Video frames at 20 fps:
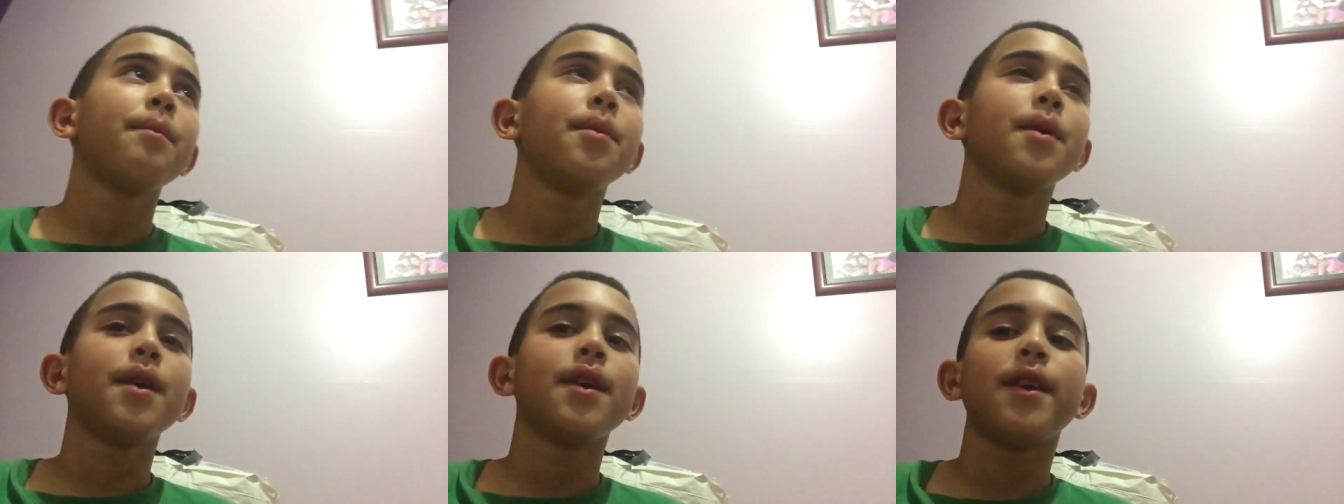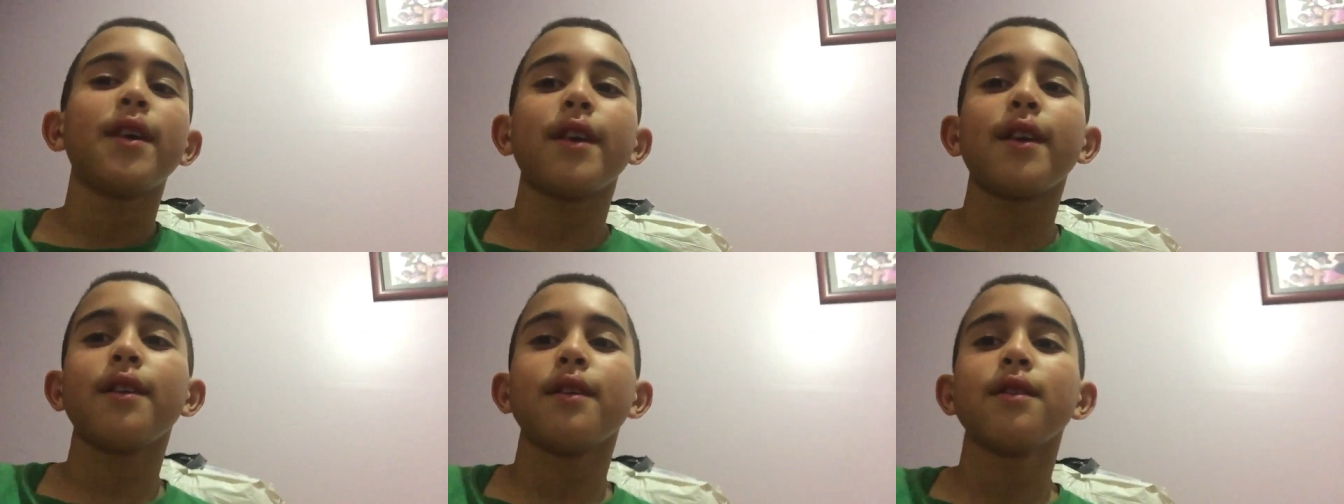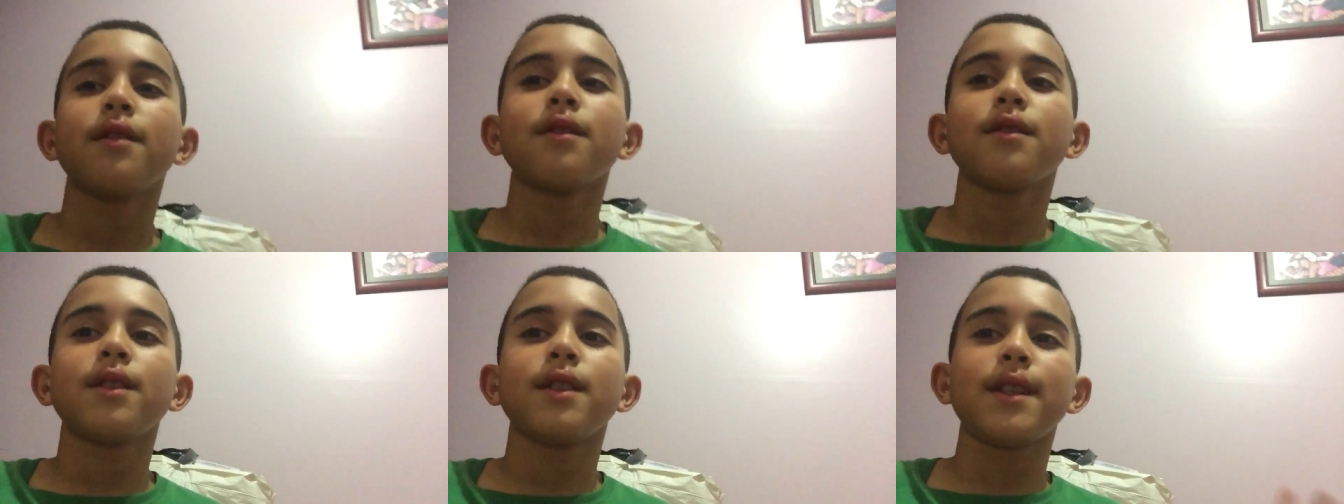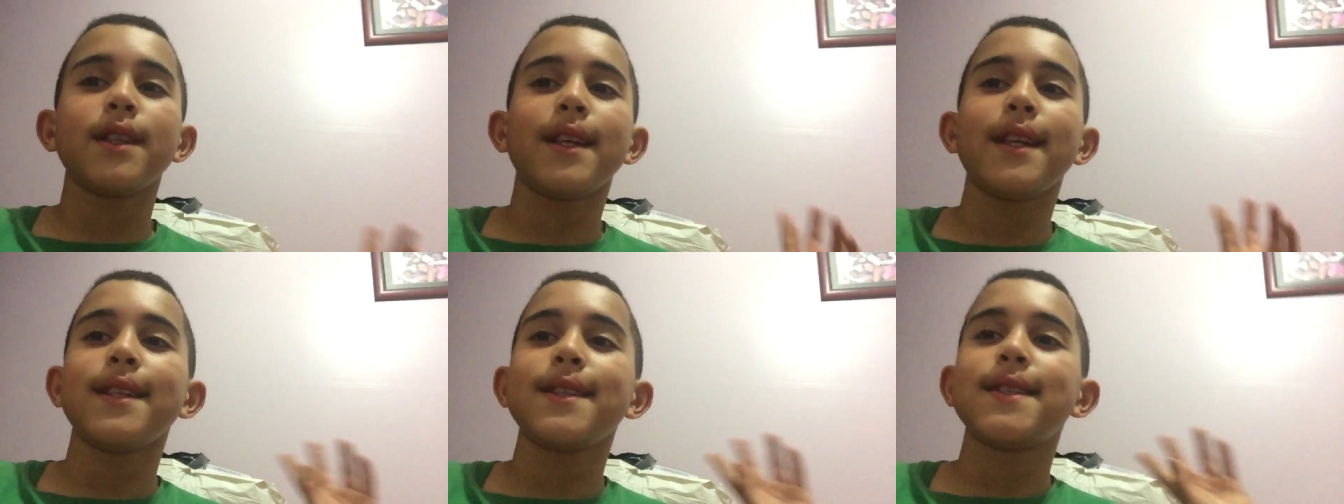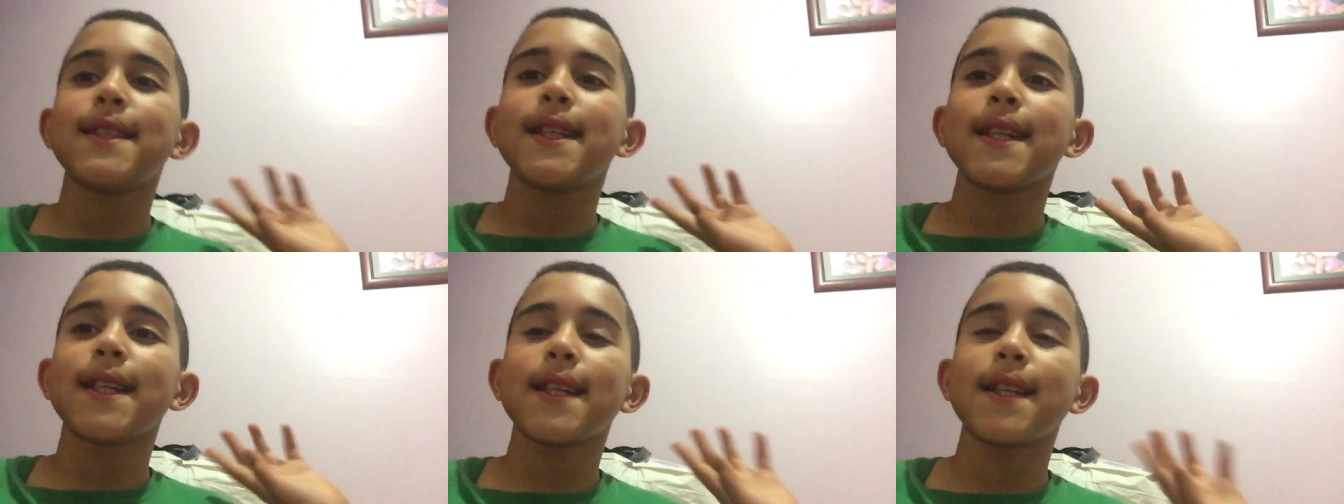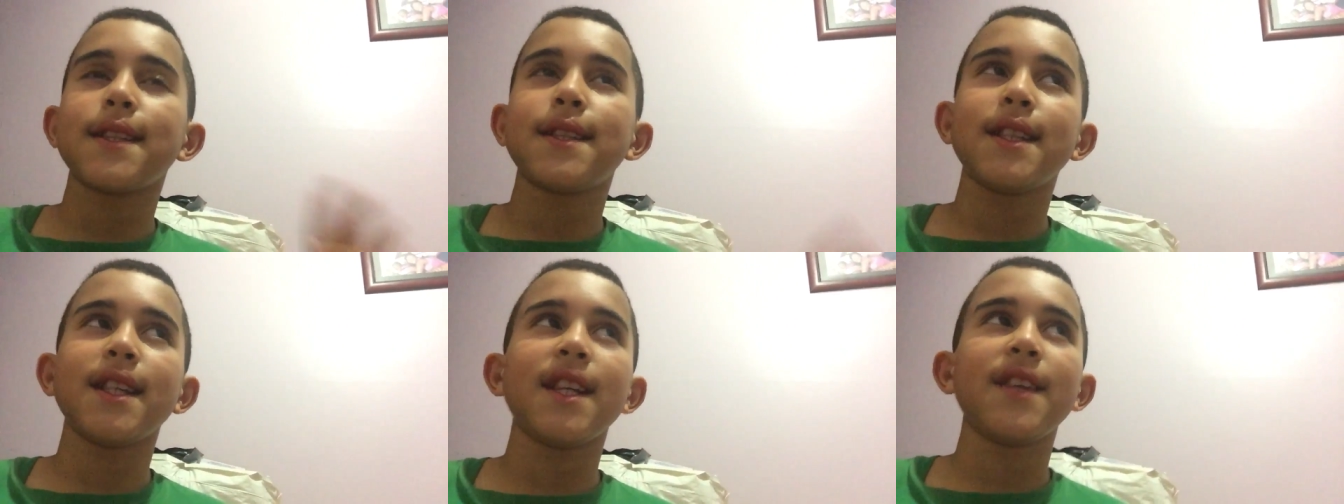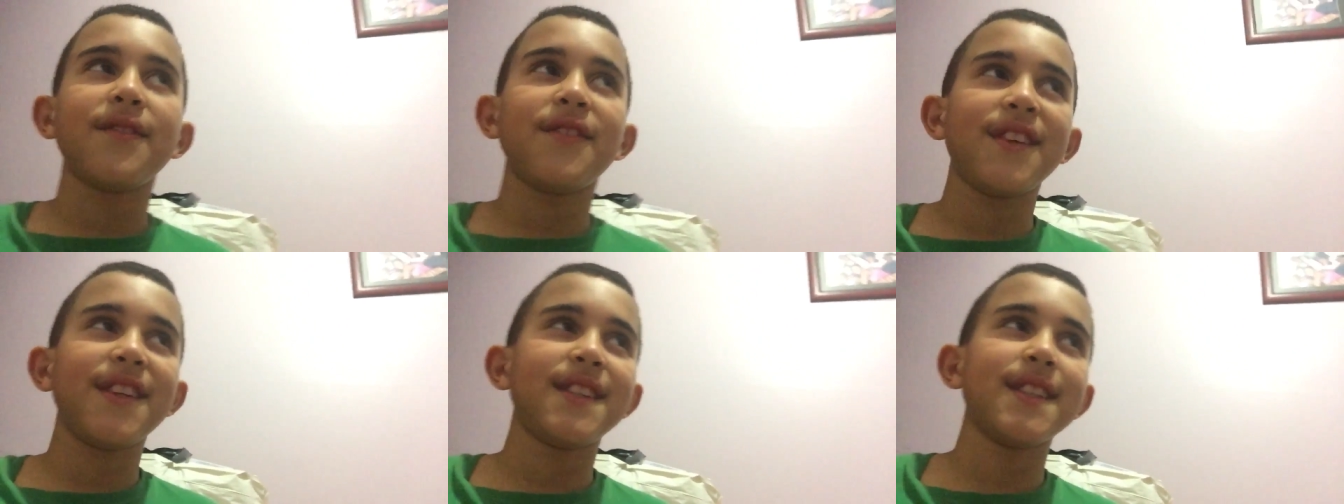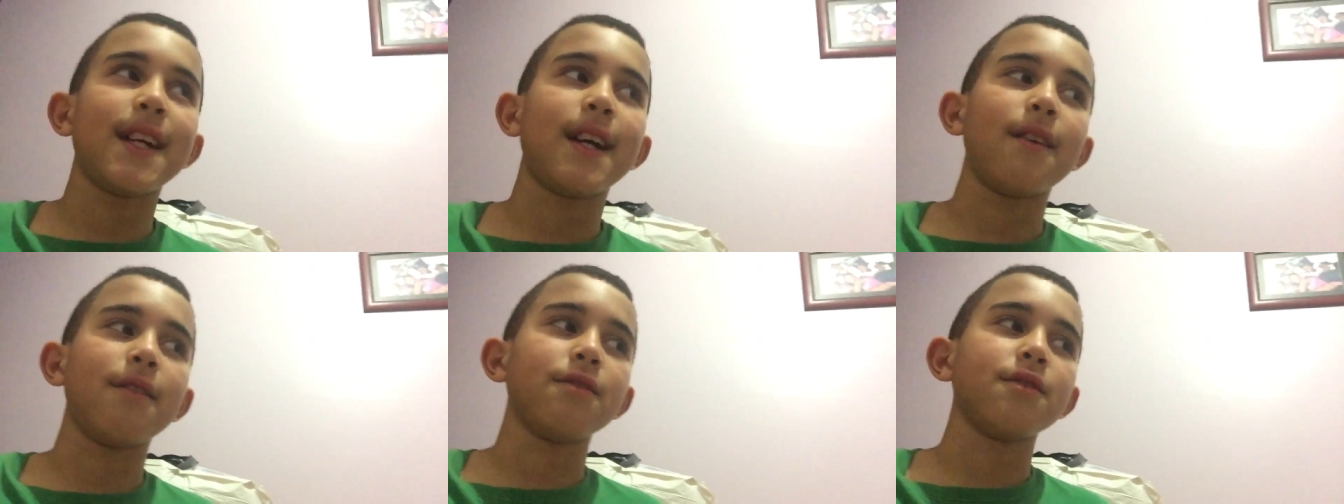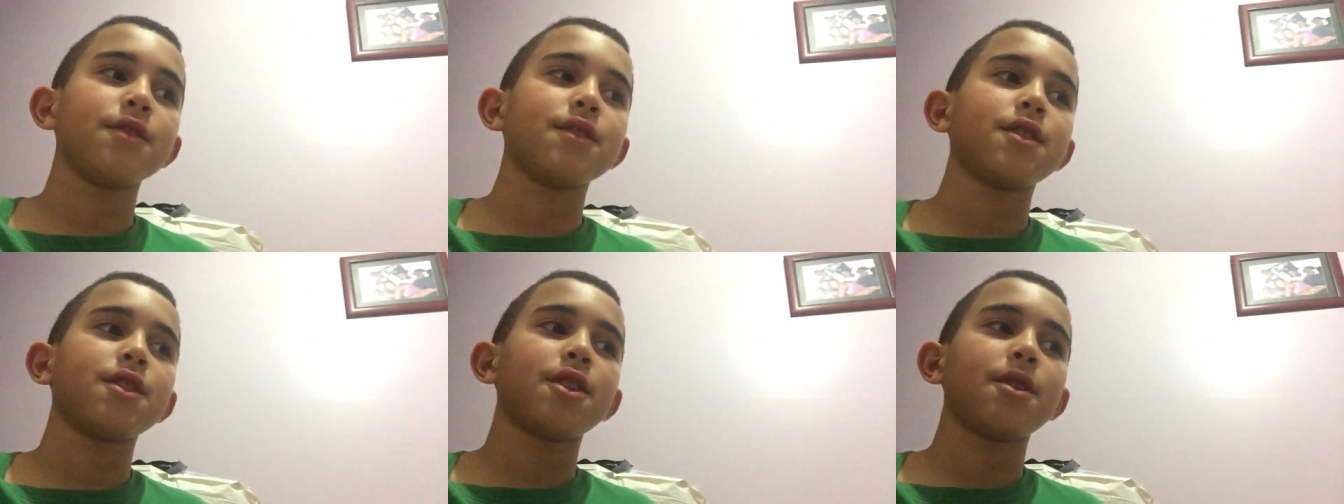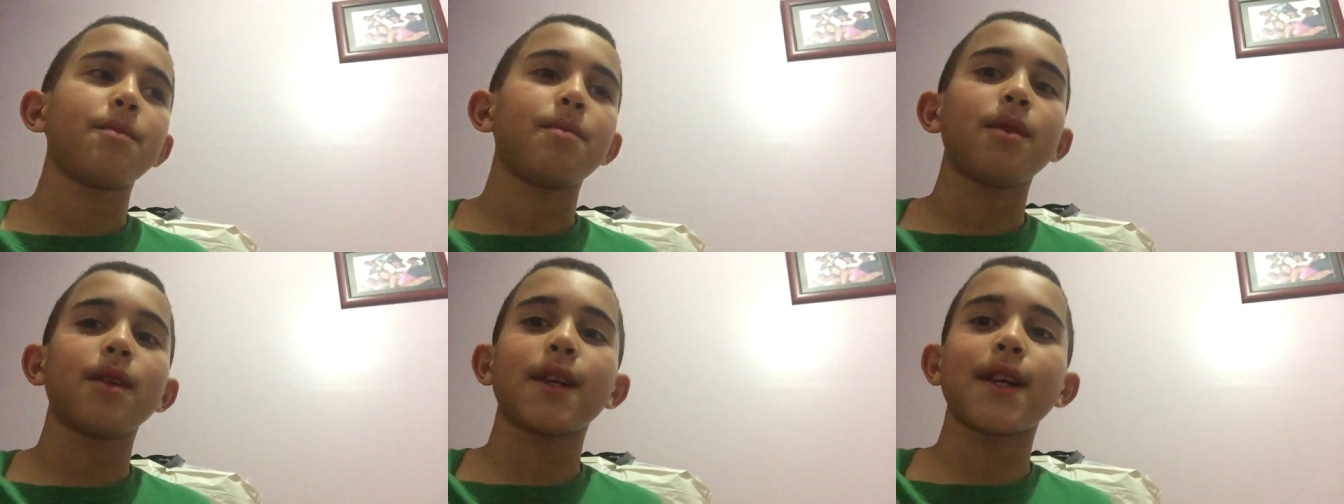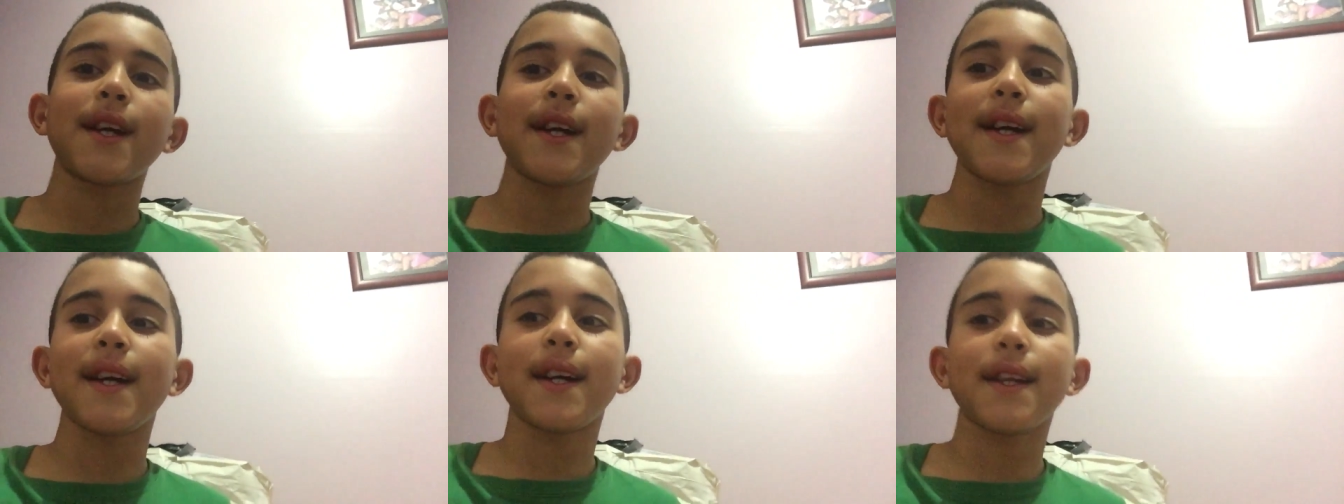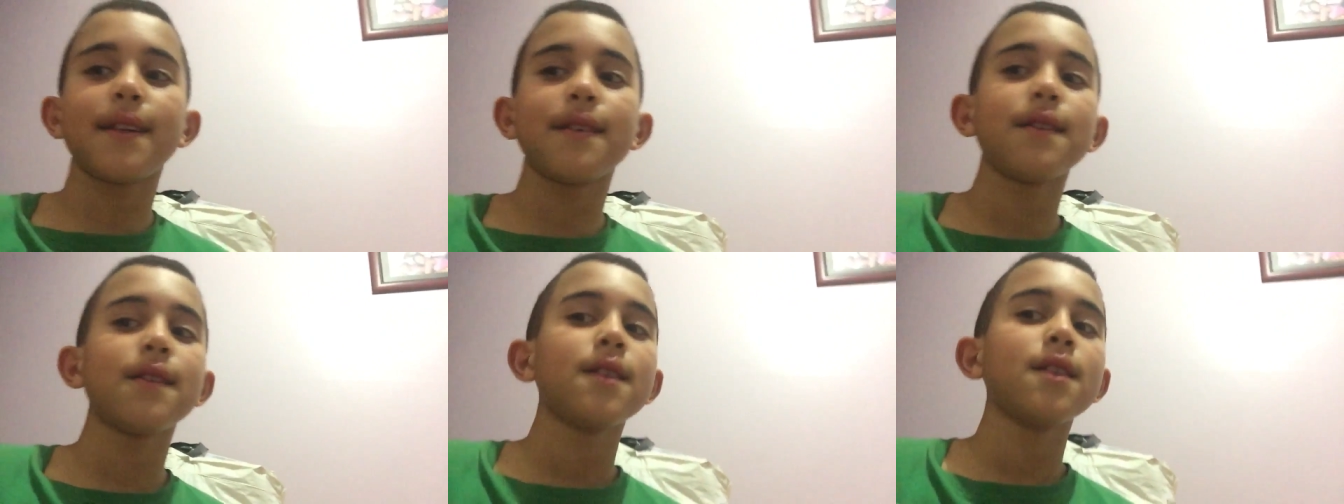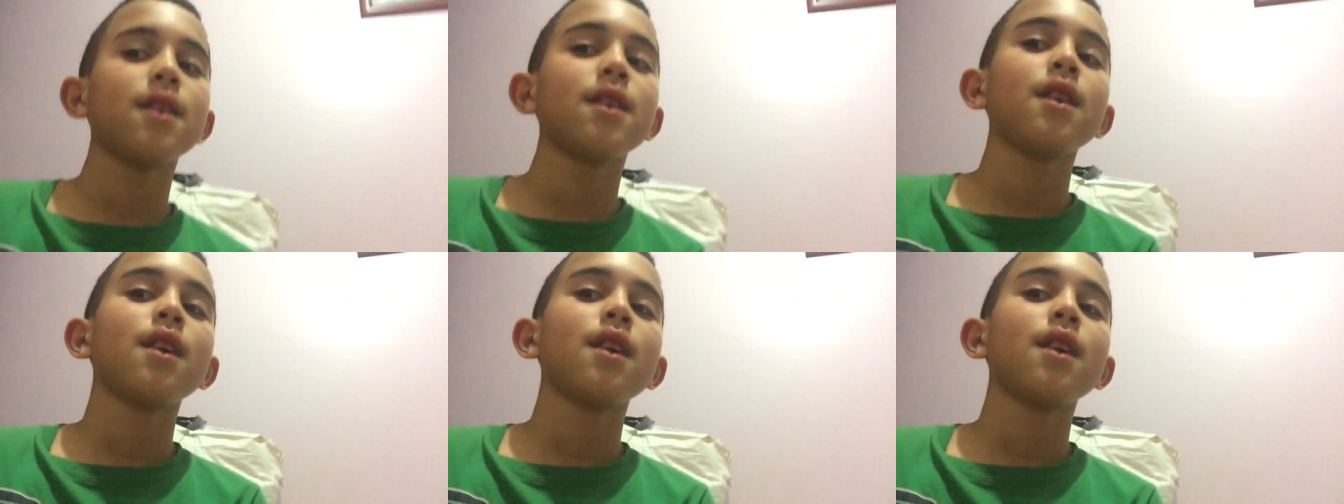But you need to take the TV down to plug it in.